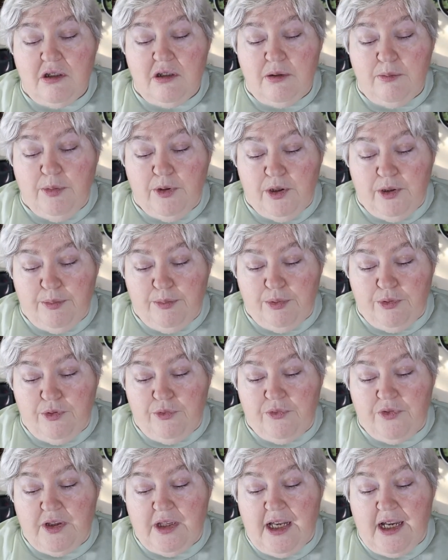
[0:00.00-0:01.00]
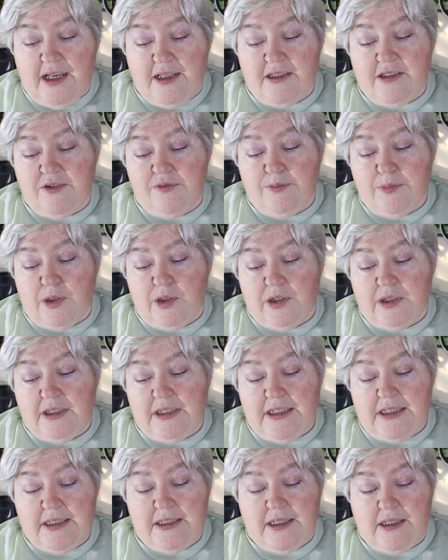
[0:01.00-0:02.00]
the bulletproof glass of Mona
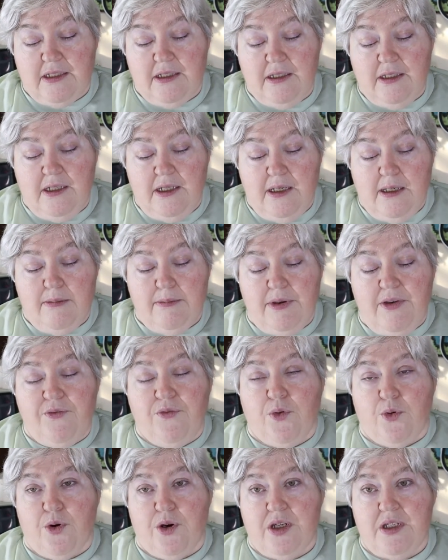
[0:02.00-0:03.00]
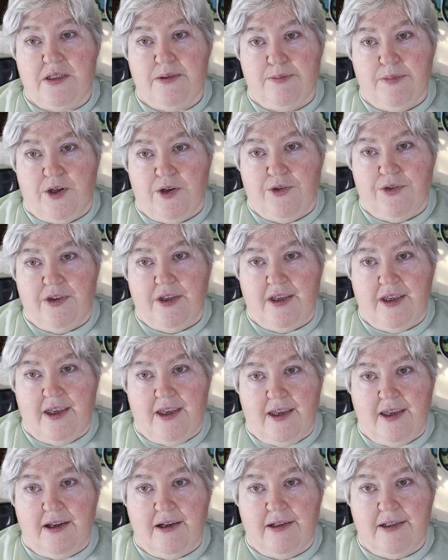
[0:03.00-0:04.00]
Lisa before he smeared the
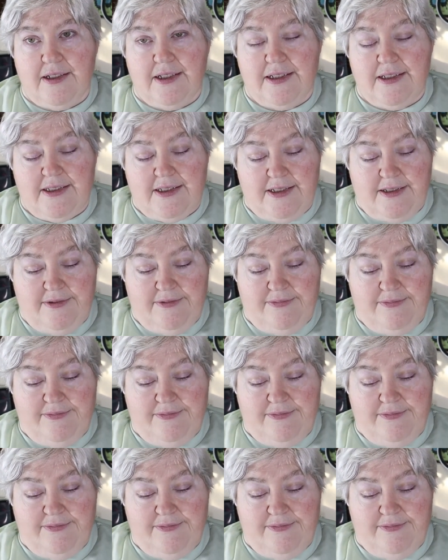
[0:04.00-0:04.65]
cake on it.